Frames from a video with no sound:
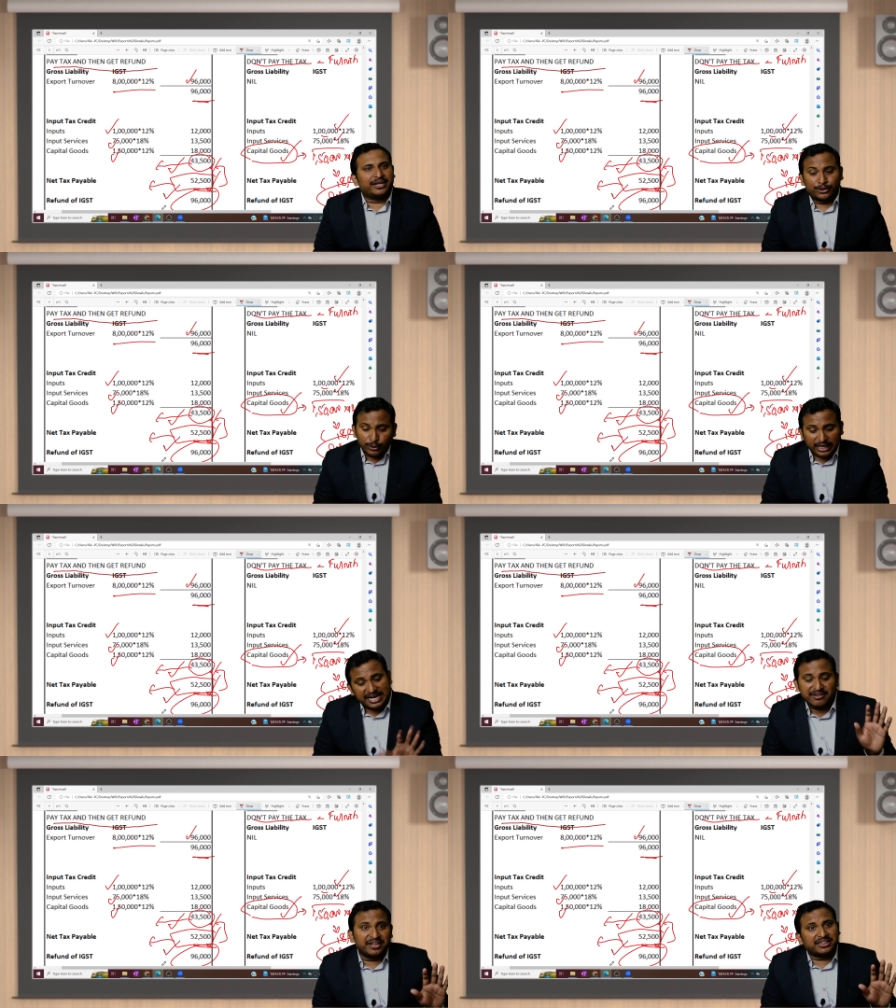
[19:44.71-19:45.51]
You will get
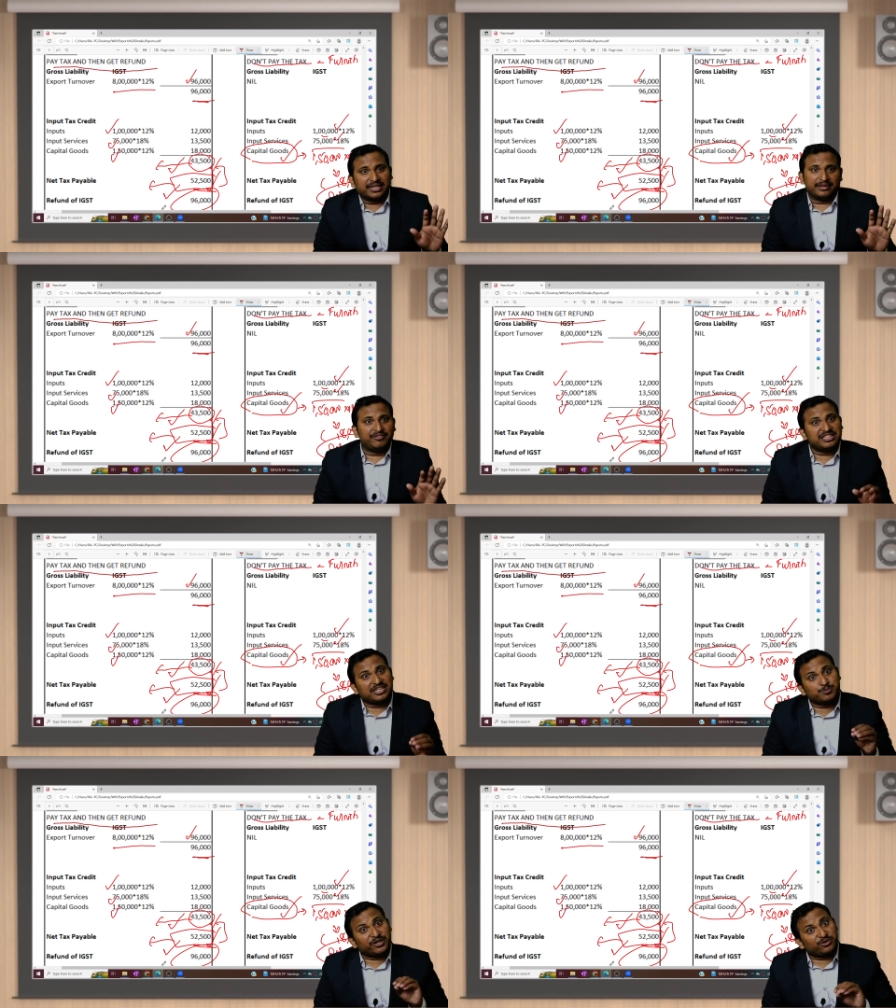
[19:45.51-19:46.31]
everything with
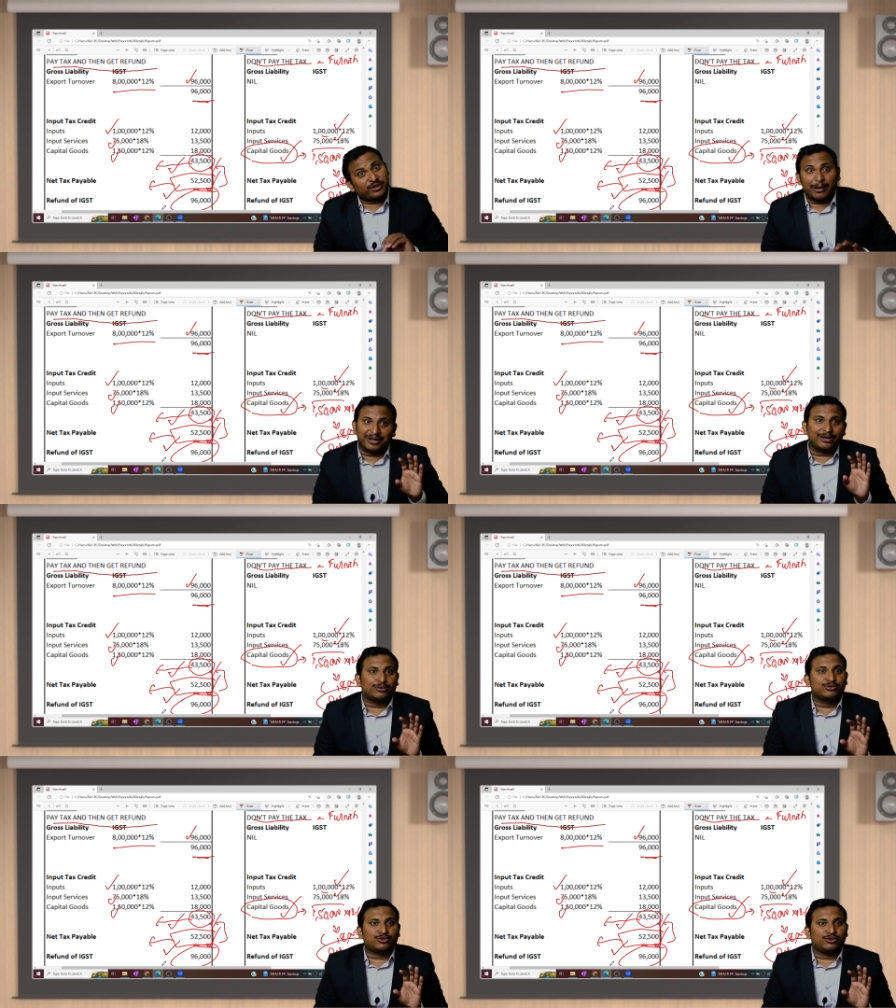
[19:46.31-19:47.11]
respect to capital
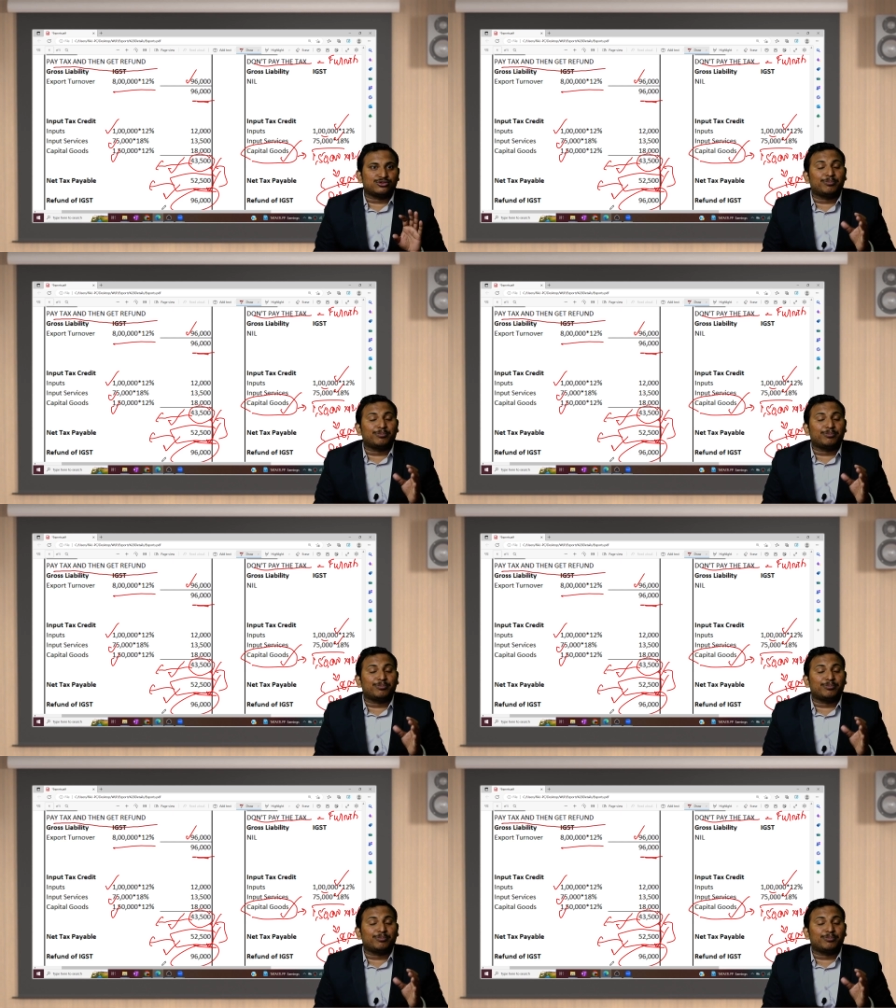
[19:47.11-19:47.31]
goods also,